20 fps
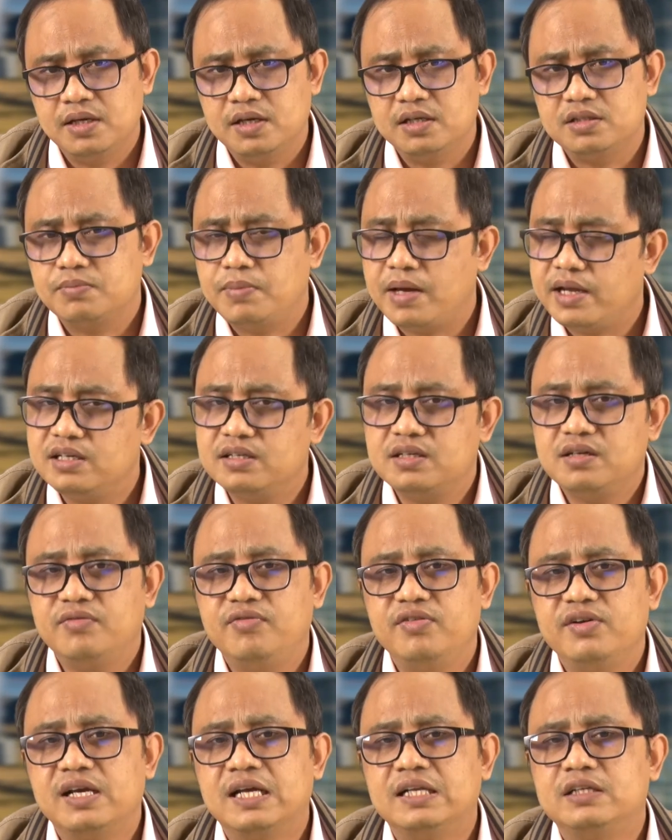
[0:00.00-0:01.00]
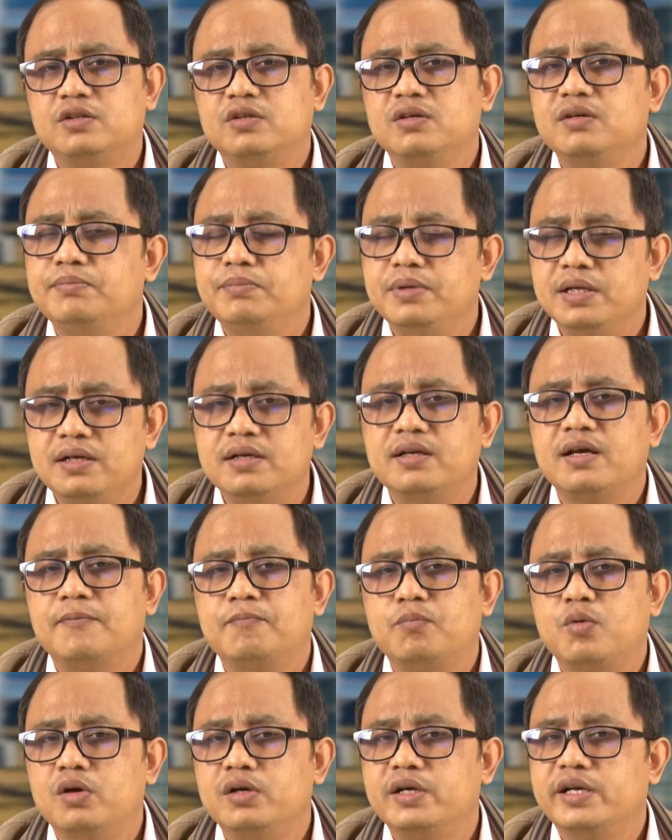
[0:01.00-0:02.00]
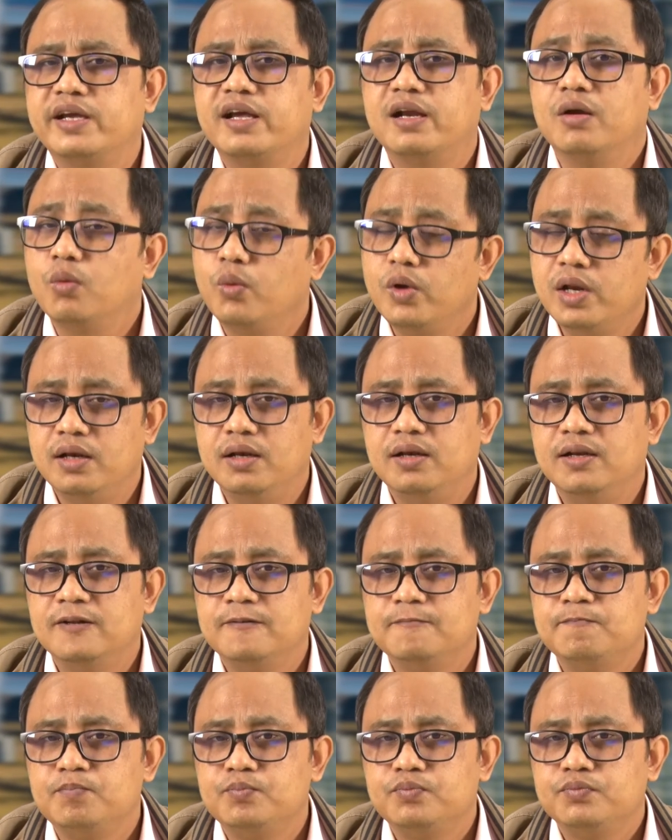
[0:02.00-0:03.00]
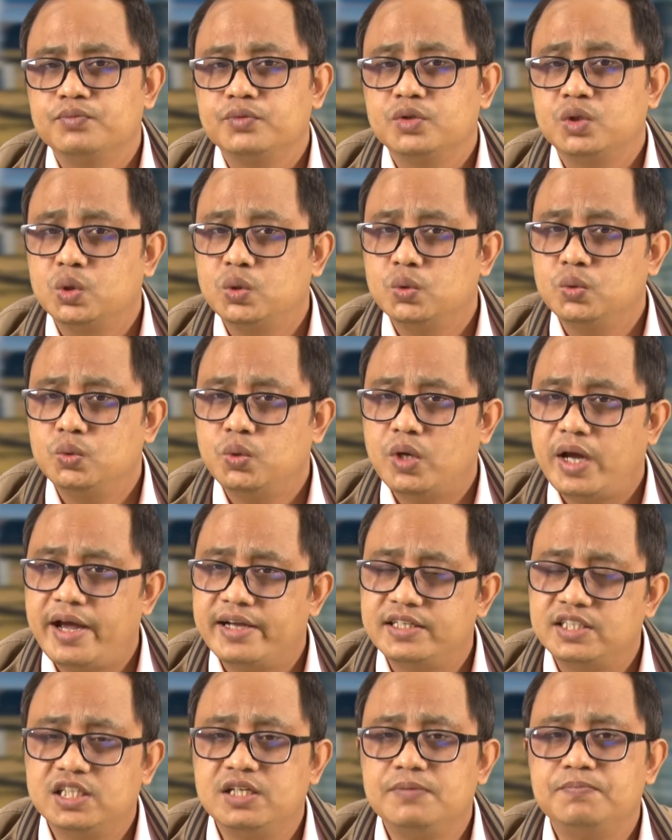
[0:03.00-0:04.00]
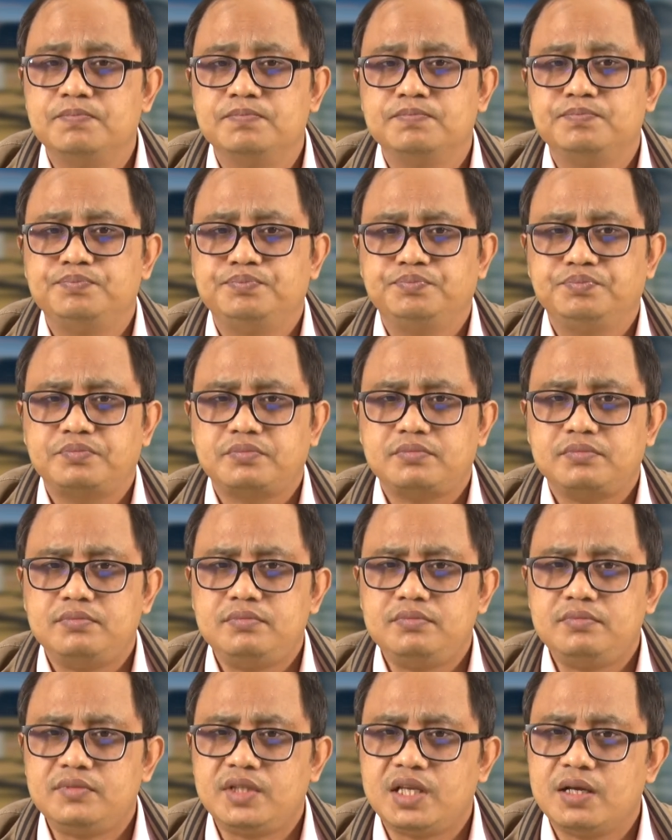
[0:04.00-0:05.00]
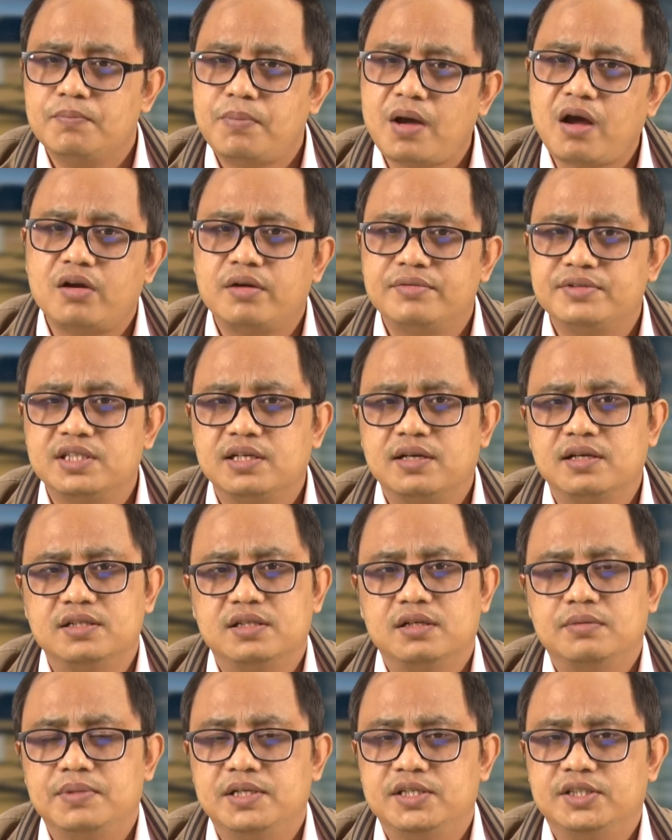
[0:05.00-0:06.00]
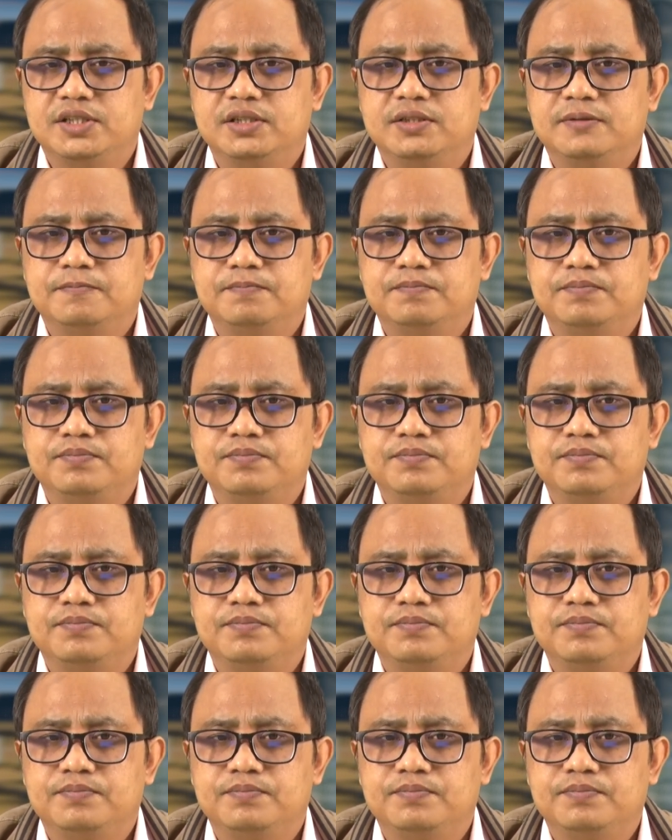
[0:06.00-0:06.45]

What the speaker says: it's very difficult to build a political will to achieve biodiversity conservation,